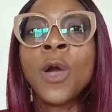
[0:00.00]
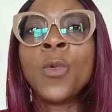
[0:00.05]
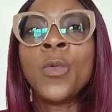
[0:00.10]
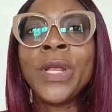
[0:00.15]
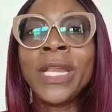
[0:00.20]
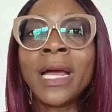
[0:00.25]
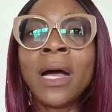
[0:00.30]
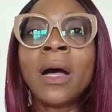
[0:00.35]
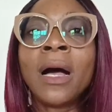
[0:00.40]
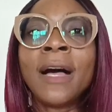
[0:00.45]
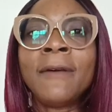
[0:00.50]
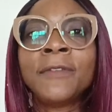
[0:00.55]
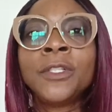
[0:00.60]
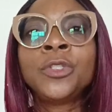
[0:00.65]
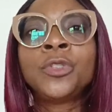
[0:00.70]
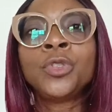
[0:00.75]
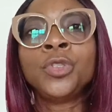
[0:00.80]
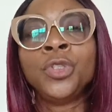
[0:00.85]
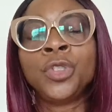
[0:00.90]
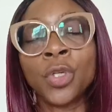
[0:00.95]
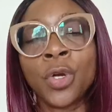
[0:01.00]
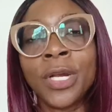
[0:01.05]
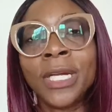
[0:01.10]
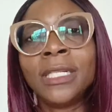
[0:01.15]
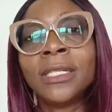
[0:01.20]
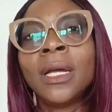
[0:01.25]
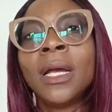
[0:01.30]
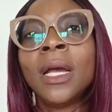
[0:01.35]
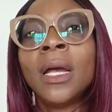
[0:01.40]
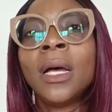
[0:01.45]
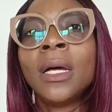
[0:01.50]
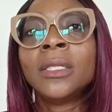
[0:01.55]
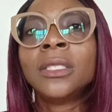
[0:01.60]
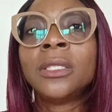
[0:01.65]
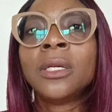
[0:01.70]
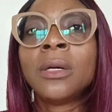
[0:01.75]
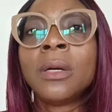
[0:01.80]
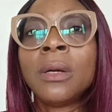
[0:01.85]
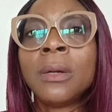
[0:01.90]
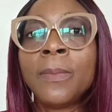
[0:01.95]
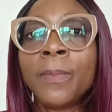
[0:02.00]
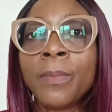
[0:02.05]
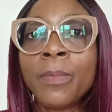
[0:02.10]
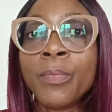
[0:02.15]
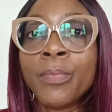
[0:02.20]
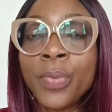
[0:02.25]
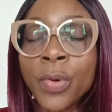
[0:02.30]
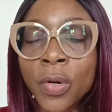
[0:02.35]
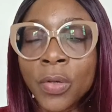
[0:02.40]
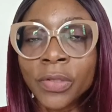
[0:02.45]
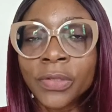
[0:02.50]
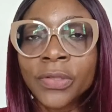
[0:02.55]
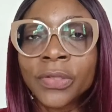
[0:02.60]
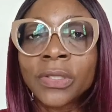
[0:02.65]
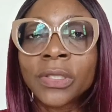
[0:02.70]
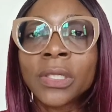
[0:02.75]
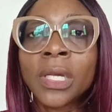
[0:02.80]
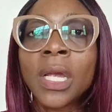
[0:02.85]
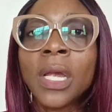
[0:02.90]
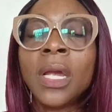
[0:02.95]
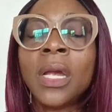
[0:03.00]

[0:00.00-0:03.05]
without having to join the bus.